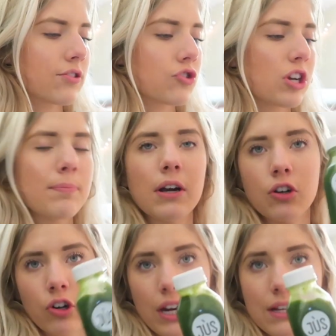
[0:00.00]
Extreme
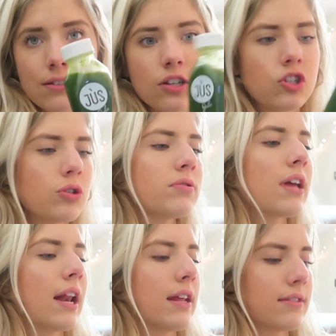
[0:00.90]
Greens juice
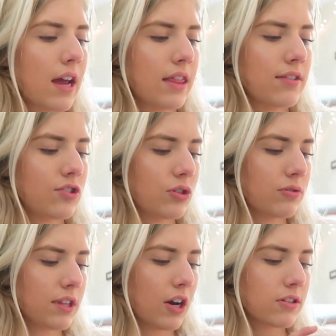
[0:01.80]
and inside this
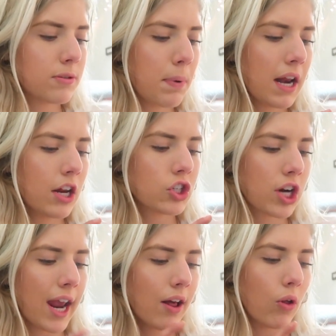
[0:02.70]
juice there's spinach,
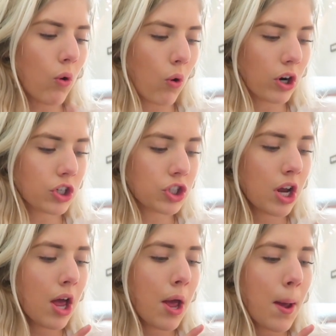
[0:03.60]
kale, orange,
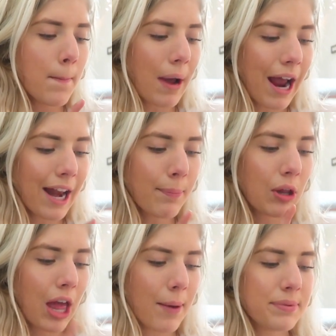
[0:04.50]

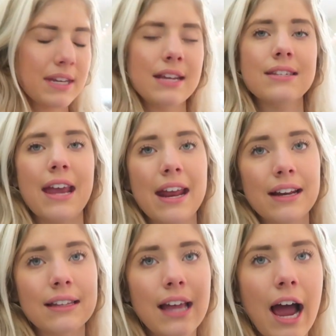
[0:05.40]
pineapple, hemp seeds, and
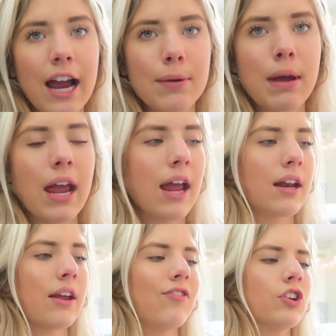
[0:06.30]
lime
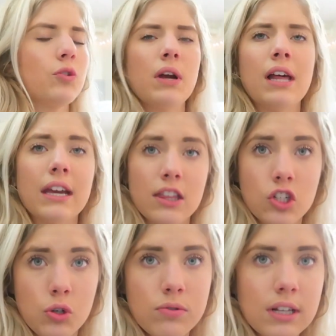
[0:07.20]
and if you're doing like the
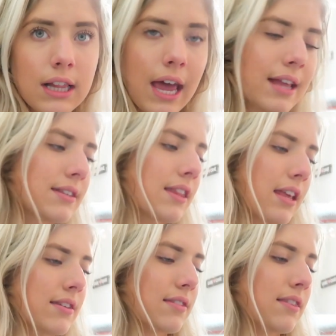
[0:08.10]
juice cleanse,
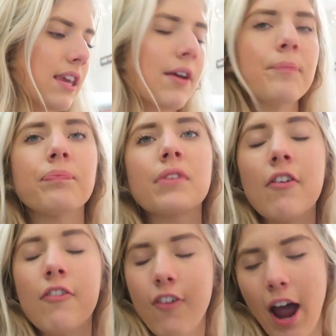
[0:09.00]
this is the
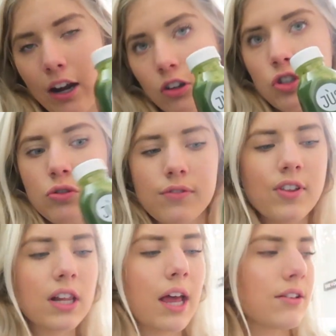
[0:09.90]
final juice of
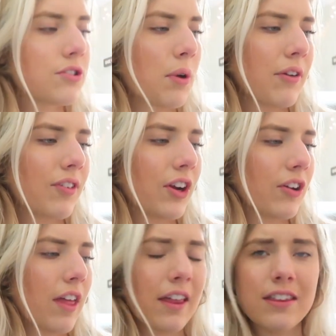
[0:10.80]
the cleanse so I
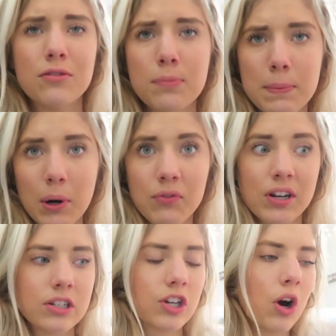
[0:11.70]
figured that this would be
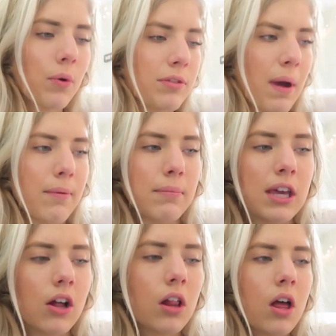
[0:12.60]
perfect to go with my
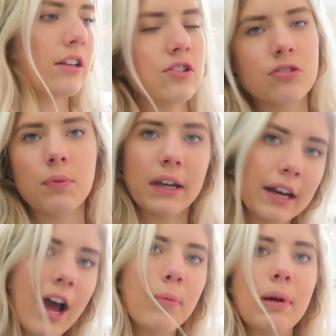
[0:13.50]
meal. It's just really
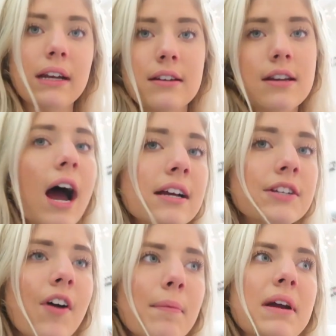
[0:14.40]
gonna help like
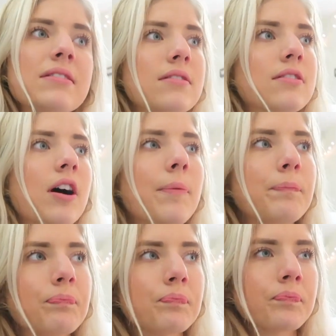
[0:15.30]
detoxify my system.